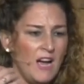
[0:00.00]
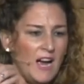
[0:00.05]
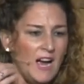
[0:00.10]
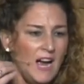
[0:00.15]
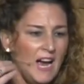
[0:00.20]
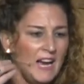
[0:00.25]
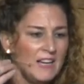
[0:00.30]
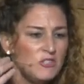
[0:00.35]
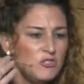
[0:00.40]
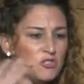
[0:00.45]

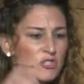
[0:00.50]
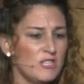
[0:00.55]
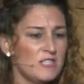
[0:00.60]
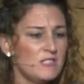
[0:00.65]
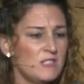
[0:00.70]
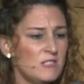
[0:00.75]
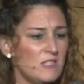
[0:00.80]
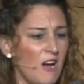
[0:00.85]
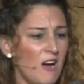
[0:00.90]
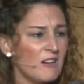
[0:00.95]
I
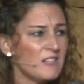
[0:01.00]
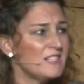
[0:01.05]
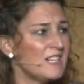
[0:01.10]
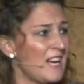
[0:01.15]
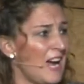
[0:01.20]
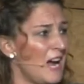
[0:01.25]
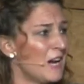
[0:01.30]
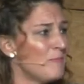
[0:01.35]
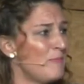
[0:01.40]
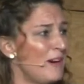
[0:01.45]
just talked to
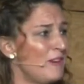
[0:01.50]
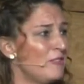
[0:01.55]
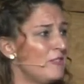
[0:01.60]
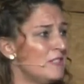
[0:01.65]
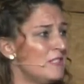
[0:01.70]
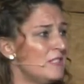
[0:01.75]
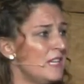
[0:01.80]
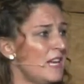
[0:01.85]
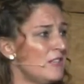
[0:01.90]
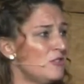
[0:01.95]
God about
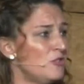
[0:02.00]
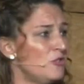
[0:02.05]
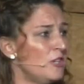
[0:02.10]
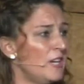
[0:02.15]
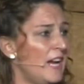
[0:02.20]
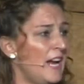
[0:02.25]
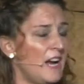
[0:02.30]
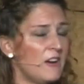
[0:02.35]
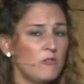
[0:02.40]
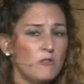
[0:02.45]
this
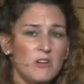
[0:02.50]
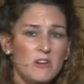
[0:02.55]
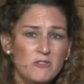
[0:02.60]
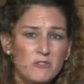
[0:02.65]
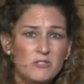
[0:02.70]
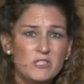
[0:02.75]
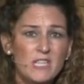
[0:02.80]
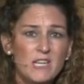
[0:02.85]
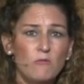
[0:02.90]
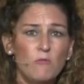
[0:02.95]
yesterday. I don't
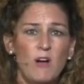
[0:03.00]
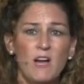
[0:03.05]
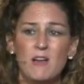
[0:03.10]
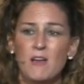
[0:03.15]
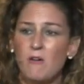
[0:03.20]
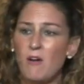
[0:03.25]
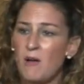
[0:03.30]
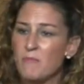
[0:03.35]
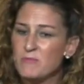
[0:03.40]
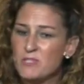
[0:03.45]
understand why
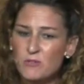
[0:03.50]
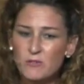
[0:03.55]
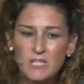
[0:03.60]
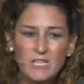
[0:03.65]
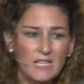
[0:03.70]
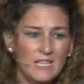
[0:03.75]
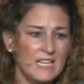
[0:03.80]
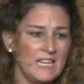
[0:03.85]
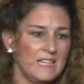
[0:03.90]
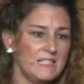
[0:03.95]
I'm doing
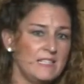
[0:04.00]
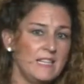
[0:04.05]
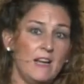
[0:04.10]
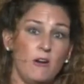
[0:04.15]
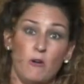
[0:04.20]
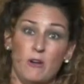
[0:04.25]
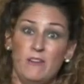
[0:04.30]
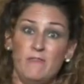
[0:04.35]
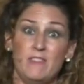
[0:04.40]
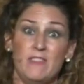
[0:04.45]
it again today
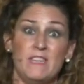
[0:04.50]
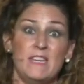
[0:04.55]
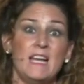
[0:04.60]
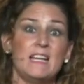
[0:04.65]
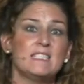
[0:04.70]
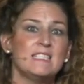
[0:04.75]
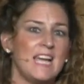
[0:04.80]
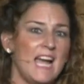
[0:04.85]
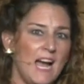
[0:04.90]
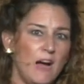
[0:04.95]
or even the
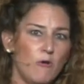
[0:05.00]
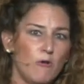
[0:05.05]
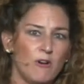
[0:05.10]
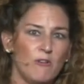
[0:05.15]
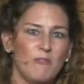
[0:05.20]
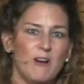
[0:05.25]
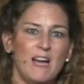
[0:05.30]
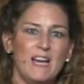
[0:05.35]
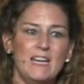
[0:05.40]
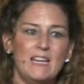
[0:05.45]
next hour,
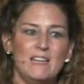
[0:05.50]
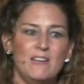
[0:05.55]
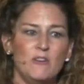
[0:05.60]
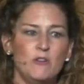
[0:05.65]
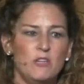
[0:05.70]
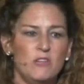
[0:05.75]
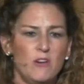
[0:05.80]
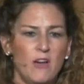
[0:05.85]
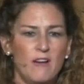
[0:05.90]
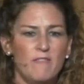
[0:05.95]
right? You know,
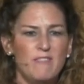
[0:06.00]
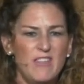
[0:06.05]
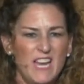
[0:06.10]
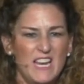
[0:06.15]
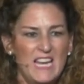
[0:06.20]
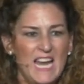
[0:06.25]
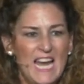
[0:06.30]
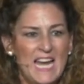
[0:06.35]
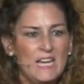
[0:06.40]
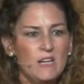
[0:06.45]
right. you have
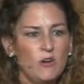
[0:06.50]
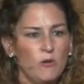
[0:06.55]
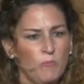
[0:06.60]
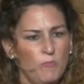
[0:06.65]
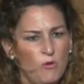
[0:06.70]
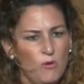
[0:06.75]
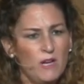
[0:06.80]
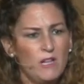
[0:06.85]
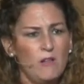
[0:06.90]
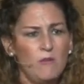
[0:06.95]
that anger
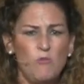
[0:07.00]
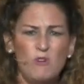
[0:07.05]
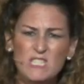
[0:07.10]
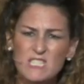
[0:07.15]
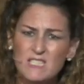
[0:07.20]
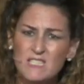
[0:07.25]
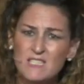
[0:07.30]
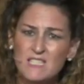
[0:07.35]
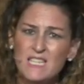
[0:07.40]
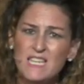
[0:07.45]
boil. What's the yeah,